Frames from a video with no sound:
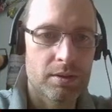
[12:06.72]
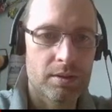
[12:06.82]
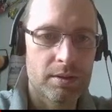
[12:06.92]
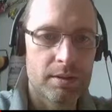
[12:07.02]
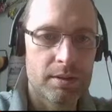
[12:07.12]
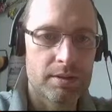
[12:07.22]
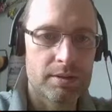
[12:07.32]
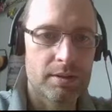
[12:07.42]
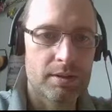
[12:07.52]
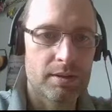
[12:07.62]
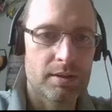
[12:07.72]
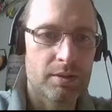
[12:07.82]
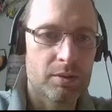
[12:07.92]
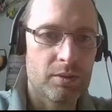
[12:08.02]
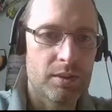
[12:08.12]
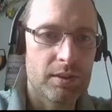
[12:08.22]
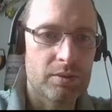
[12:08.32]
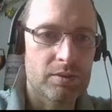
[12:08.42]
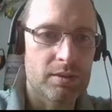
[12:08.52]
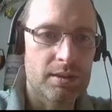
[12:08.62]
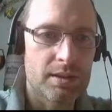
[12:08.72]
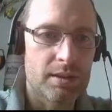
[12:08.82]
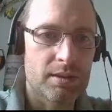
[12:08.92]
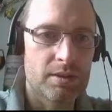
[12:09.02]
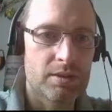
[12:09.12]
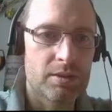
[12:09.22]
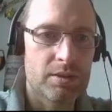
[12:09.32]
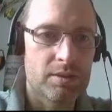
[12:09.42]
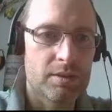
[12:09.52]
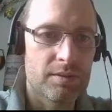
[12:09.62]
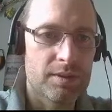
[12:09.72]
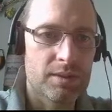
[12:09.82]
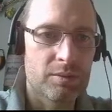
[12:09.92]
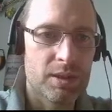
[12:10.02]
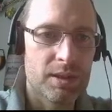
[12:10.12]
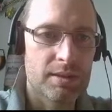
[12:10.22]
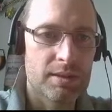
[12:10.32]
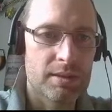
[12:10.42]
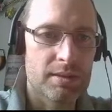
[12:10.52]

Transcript: That is quite interesting, because you would have expected,